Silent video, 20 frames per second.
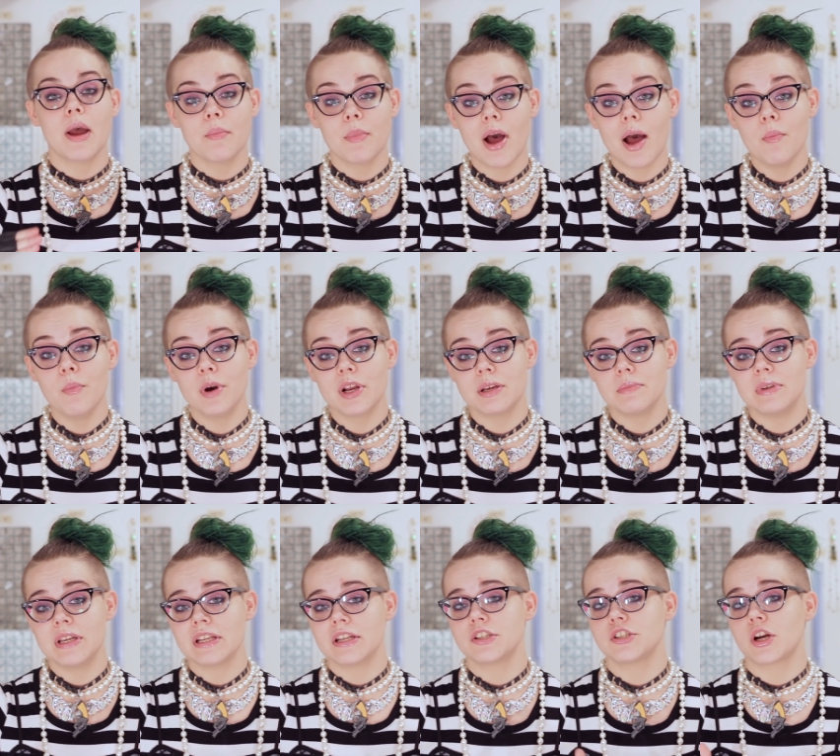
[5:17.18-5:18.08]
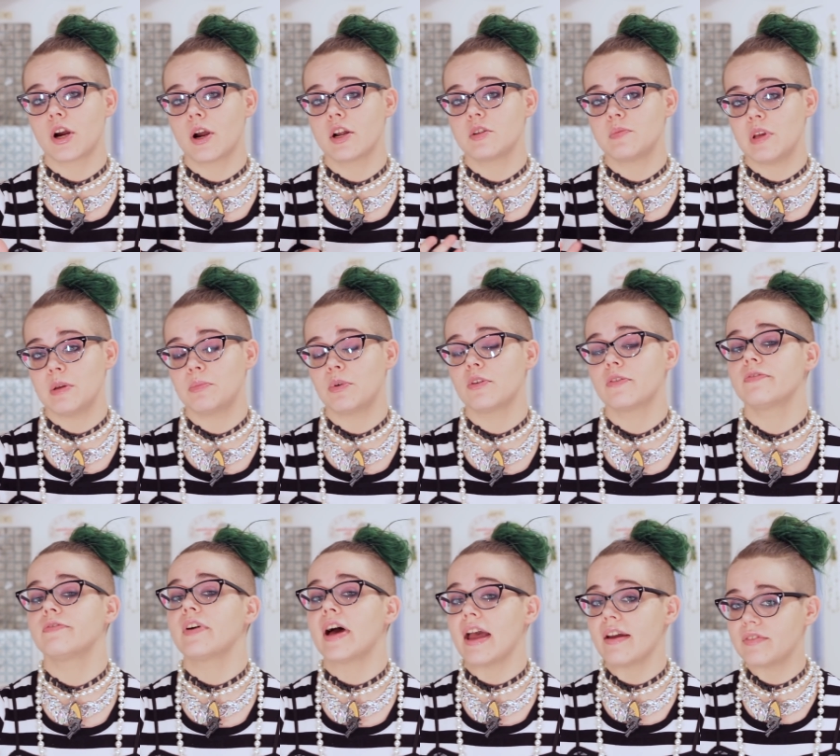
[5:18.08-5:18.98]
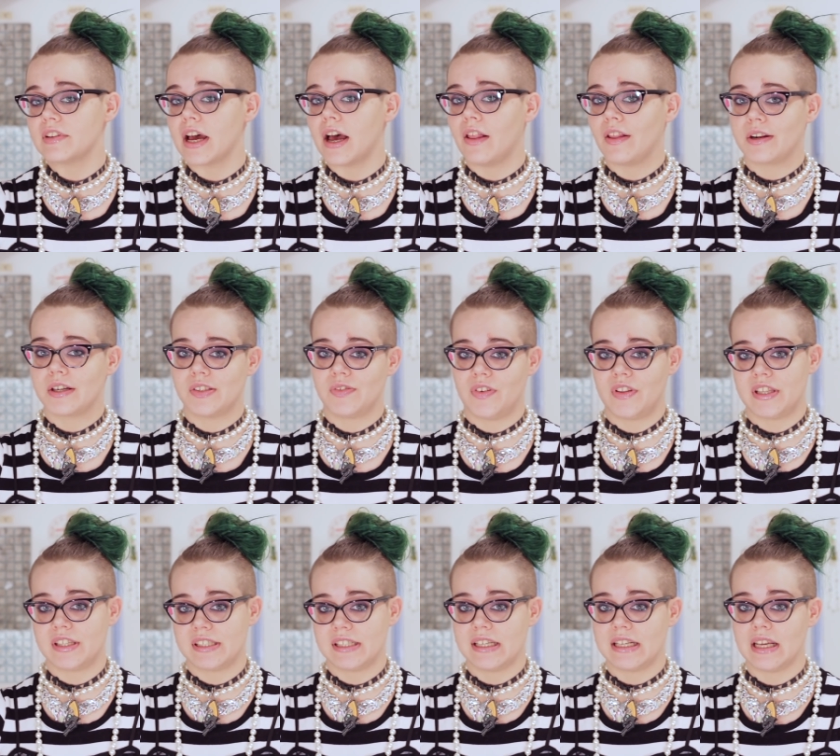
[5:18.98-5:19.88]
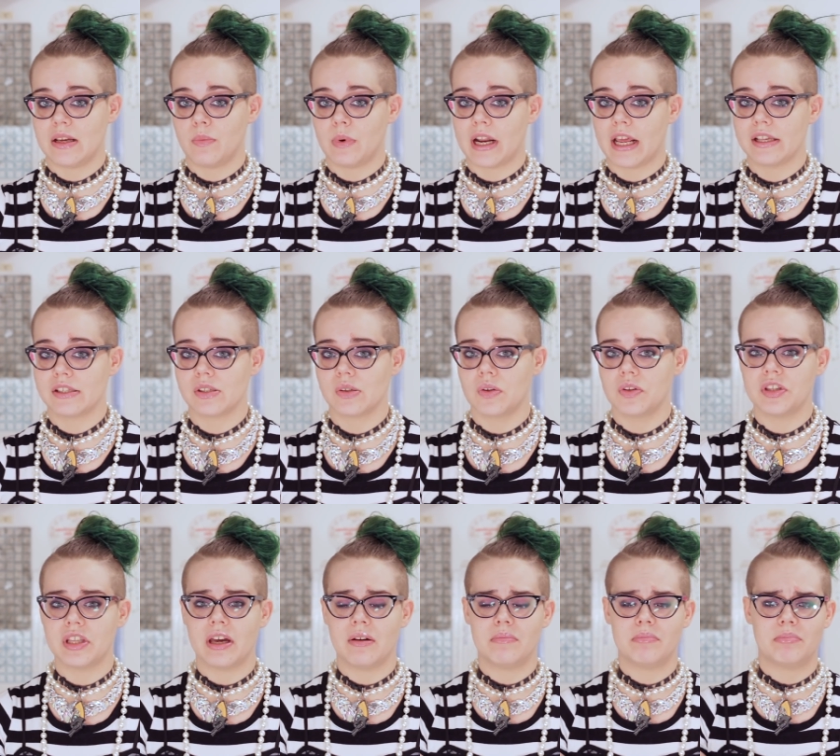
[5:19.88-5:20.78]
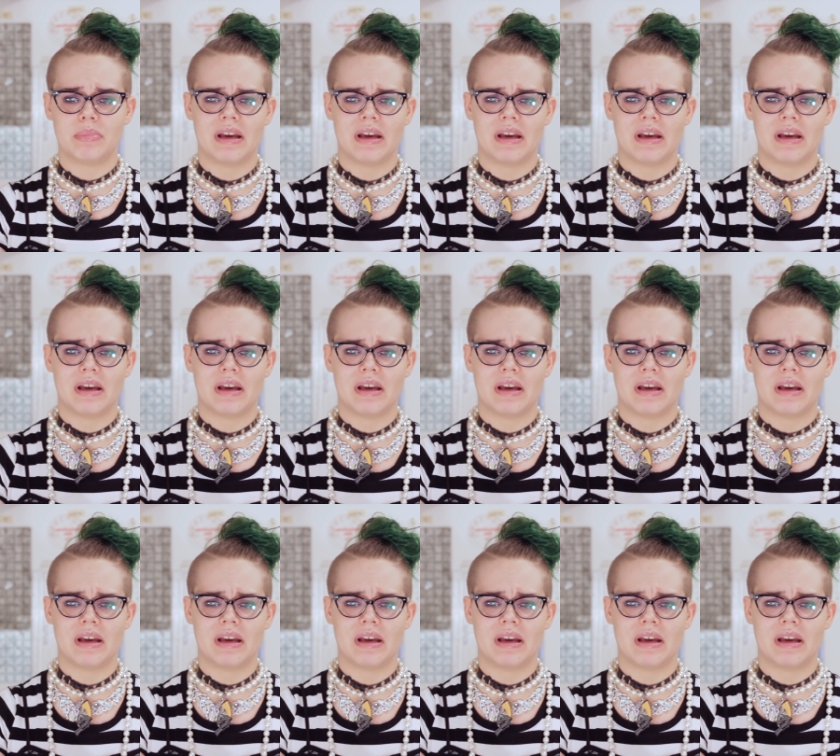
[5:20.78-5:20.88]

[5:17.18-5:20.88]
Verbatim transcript: My mom wanted me to charge people $5 for the CD when I sold them,